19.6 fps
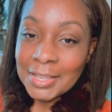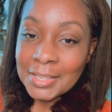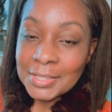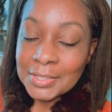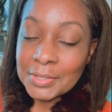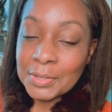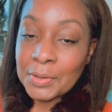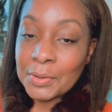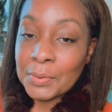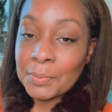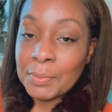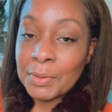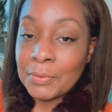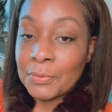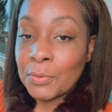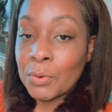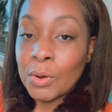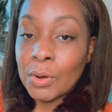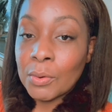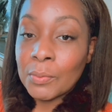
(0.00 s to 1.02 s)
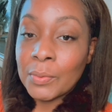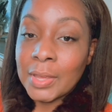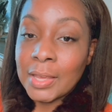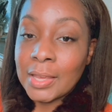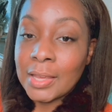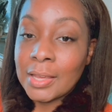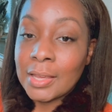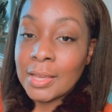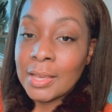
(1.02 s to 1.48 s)
So before
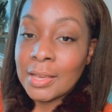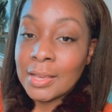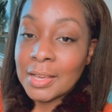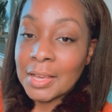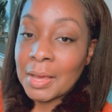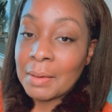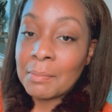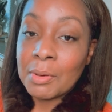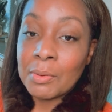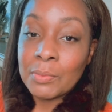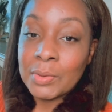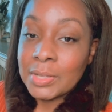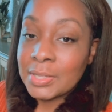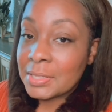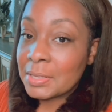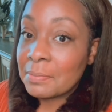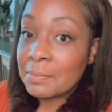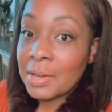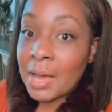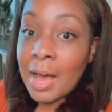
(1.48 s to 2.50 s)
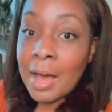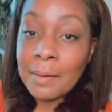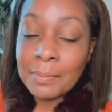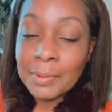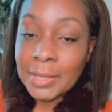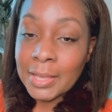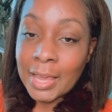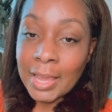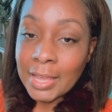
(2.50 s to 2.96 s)
we come up with some
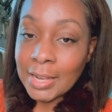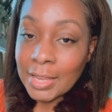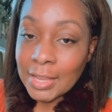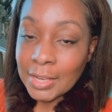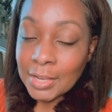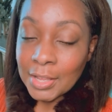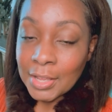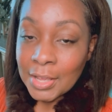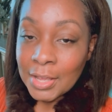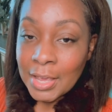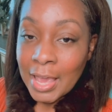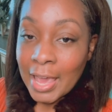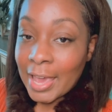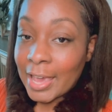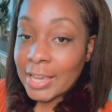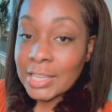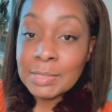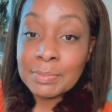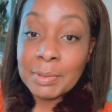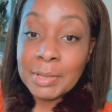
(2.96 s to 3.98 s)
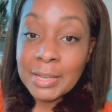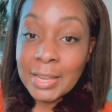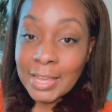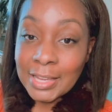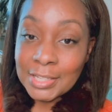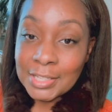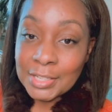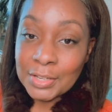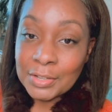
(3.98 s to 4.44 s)
complicated
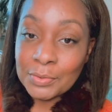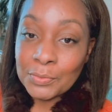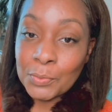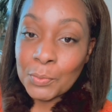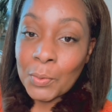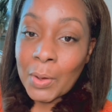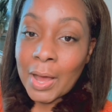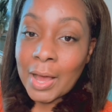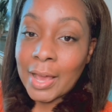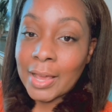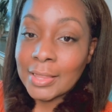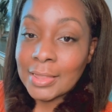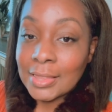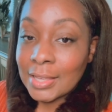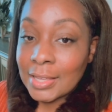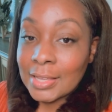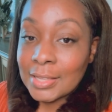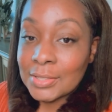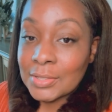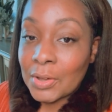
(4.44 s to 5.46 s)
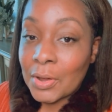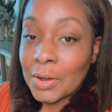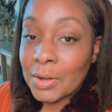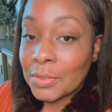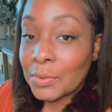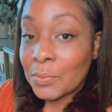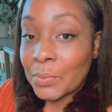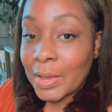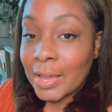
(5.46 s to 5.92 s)
explanation of why things are
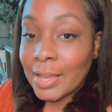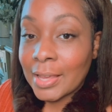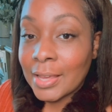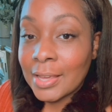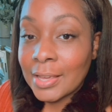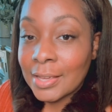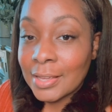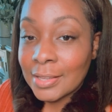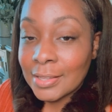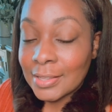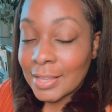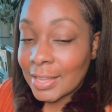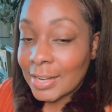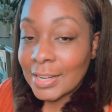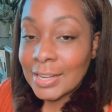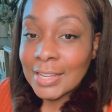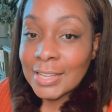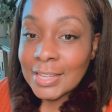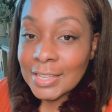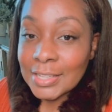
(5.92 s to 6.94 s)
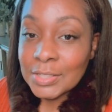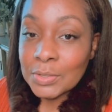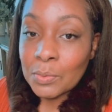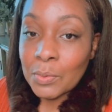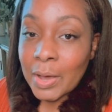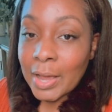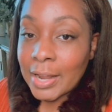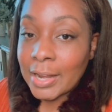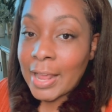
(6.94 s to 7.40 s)
the way that it is or
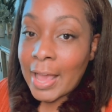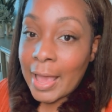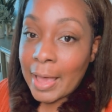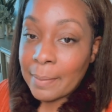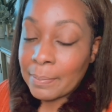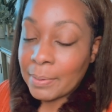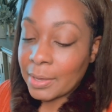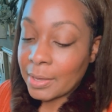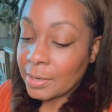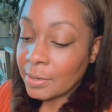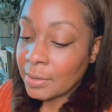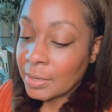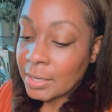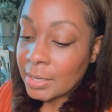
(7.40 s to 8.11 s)
why it happened,